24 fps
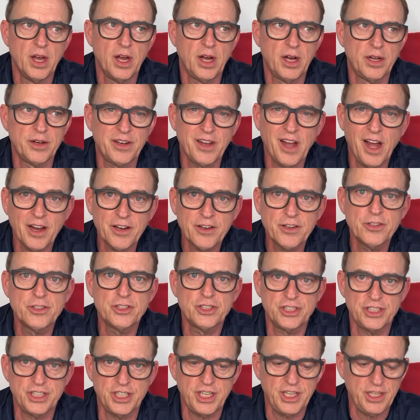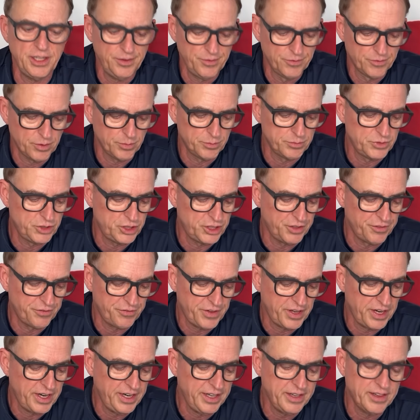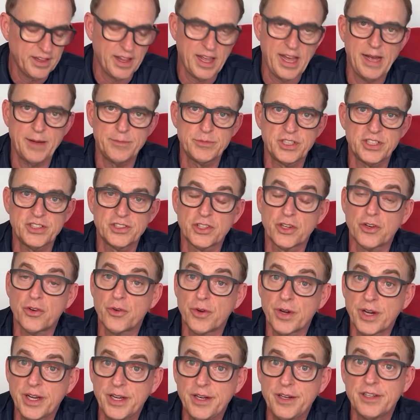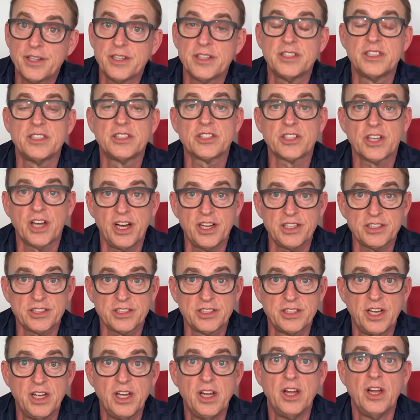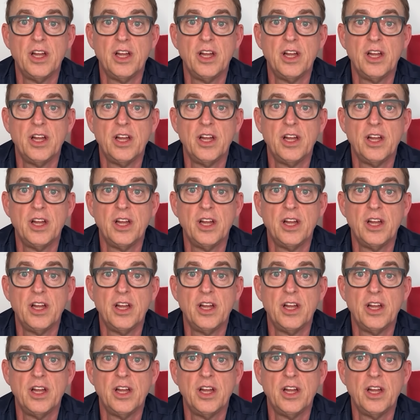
Uh, Doctor Shi from Genfinity Labs has agreed to discuss